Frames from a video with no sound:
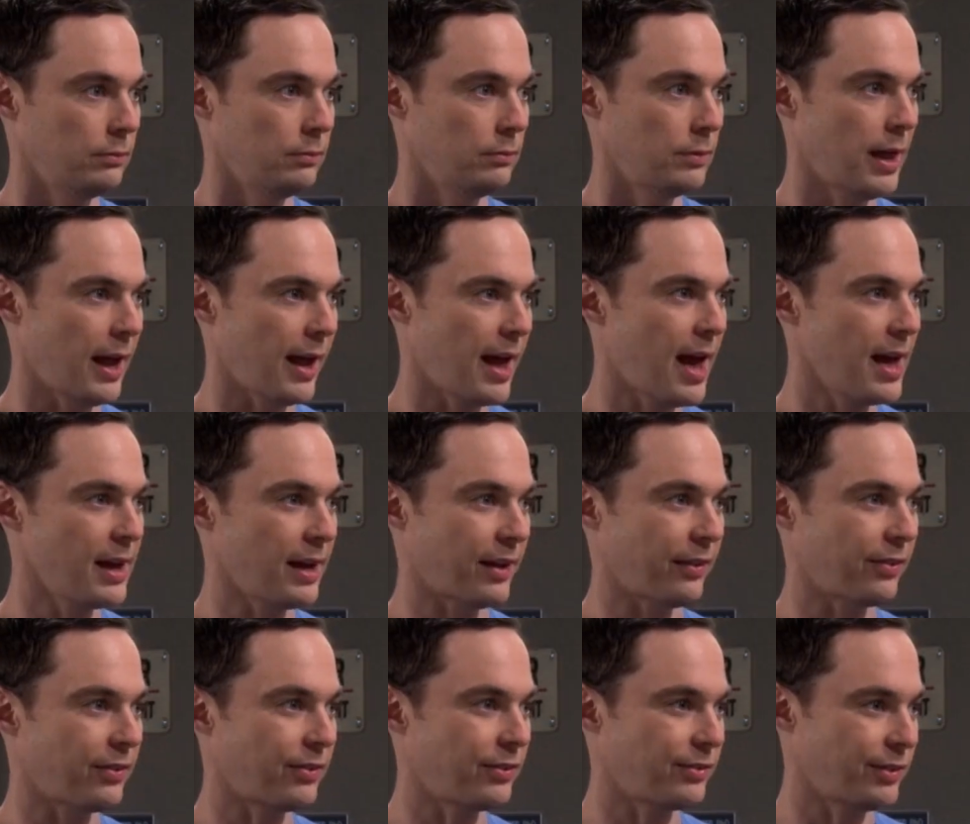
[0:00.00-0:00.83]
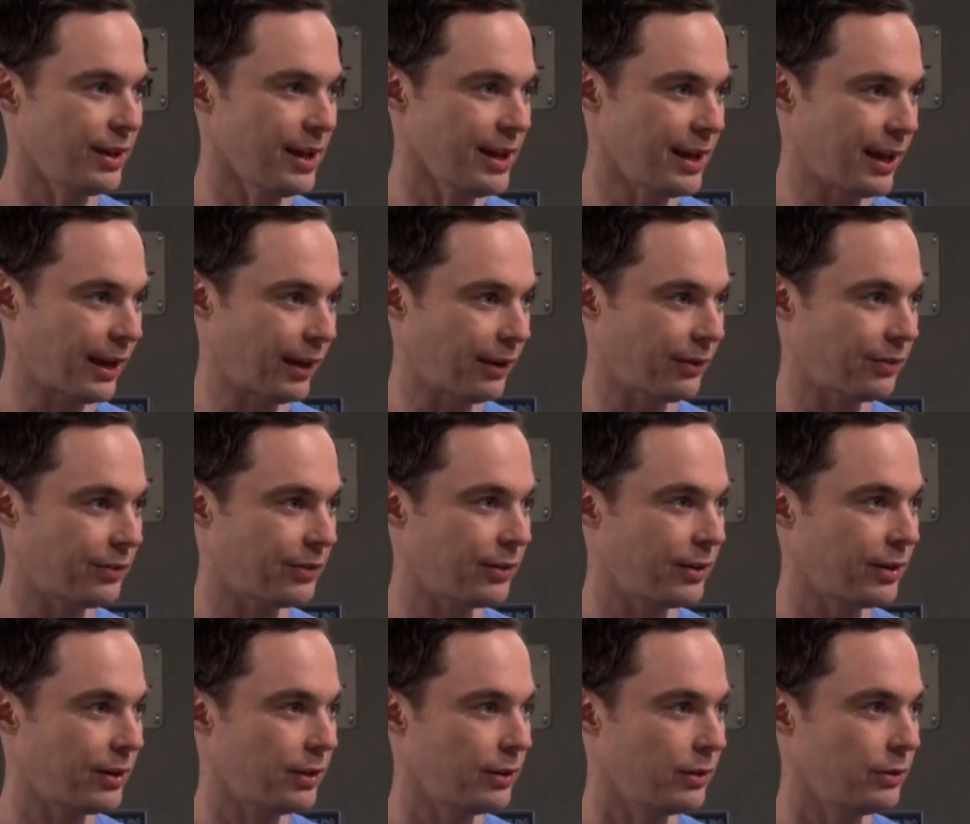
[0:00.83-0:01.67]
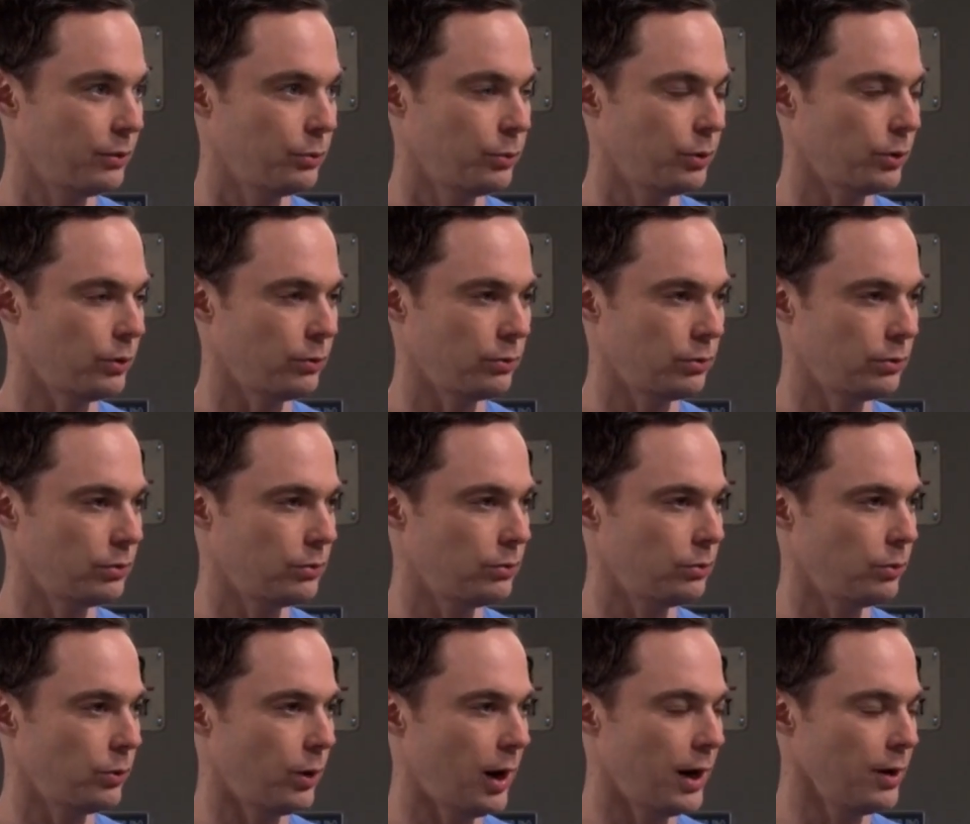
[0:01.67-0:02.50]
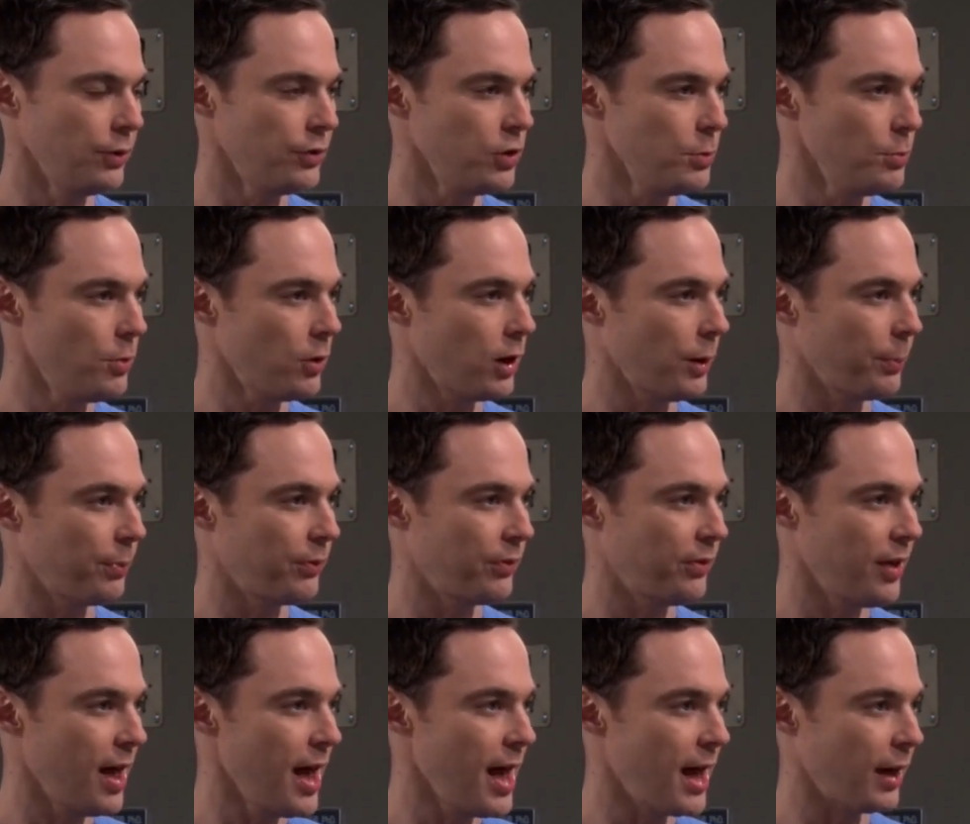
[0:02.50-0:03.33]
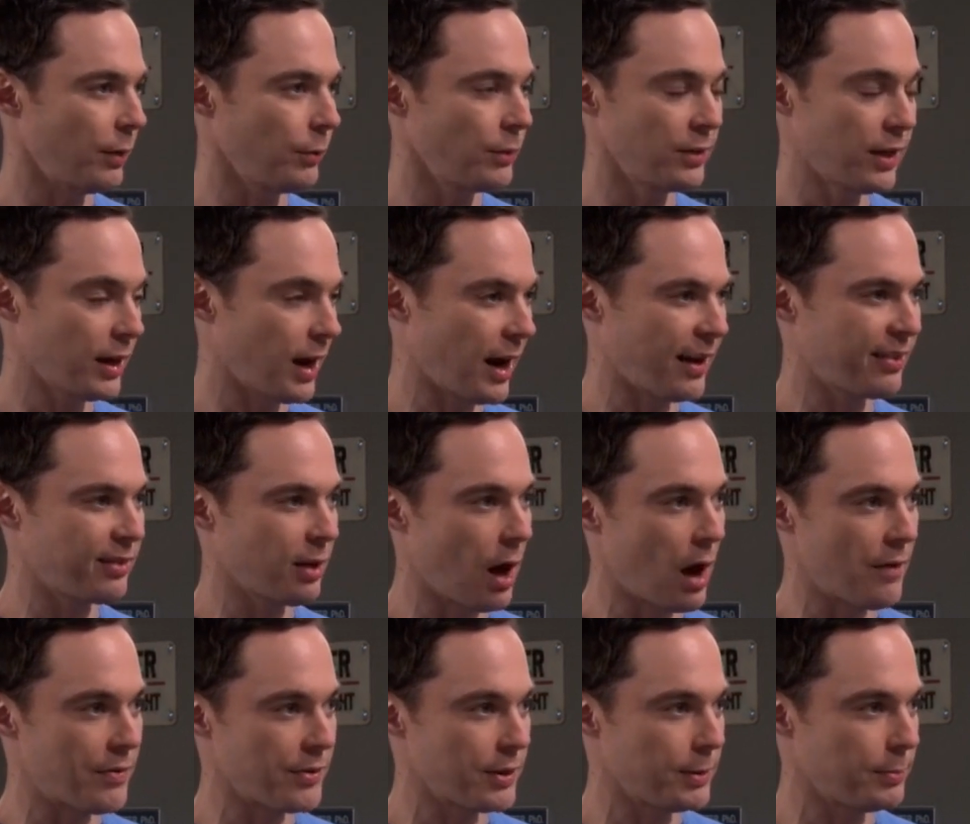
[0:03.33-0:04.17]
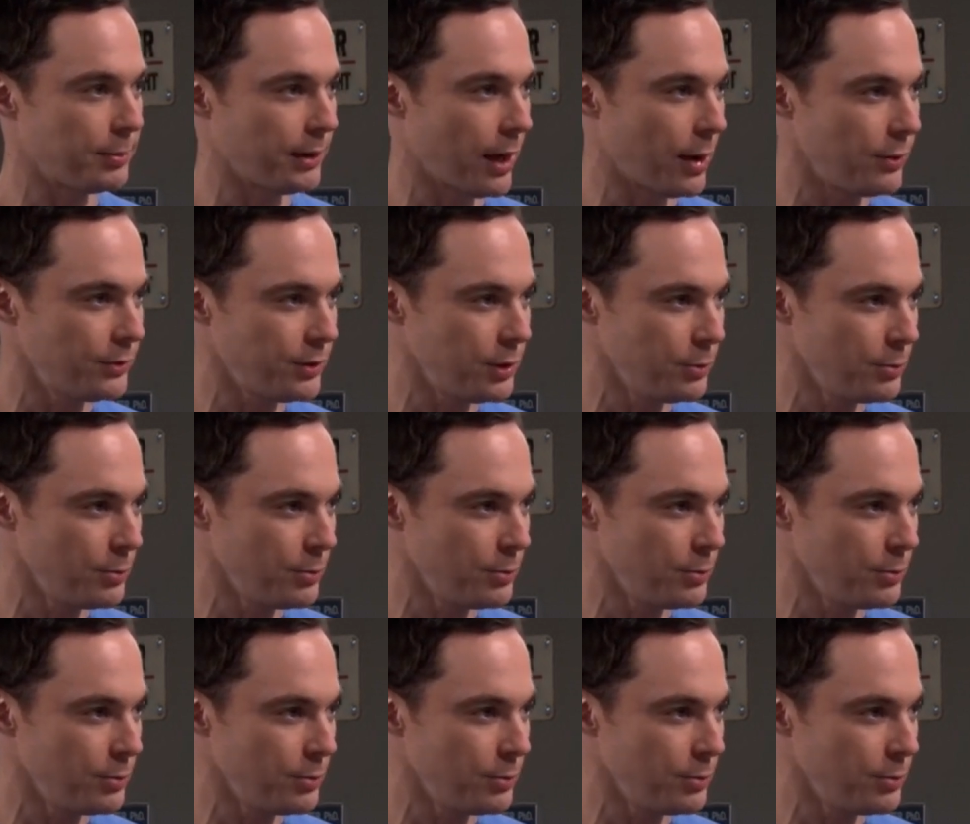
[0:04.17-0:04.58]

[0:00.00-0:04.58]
That kind of stinks. But why aren't you more upset? Did I soften the blow too